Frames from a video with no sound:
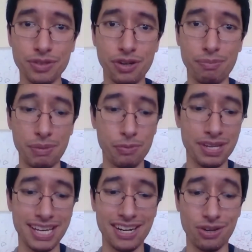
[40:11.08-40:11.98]
Or maybe we
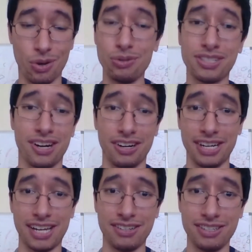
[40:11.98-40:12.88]
can get a gold card.
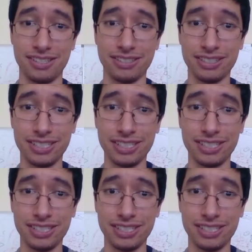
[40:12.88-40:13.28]
I don't know.